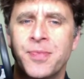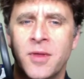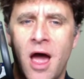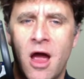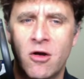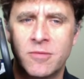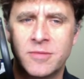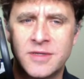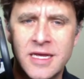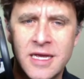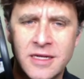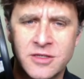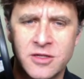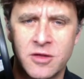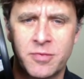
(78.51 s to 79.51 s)
Hiram
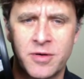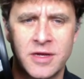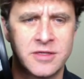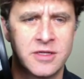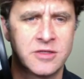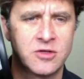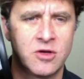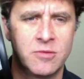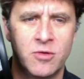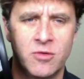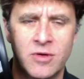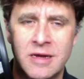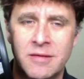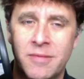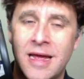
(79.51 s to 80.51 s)
Diaz of the President's Own
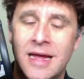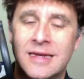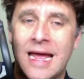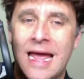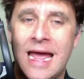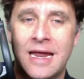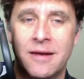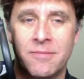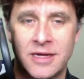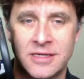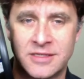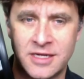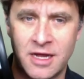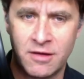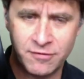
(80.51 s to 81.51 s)
Marine Band, and
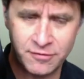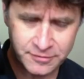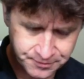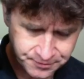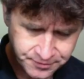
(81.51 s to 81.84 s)
myself.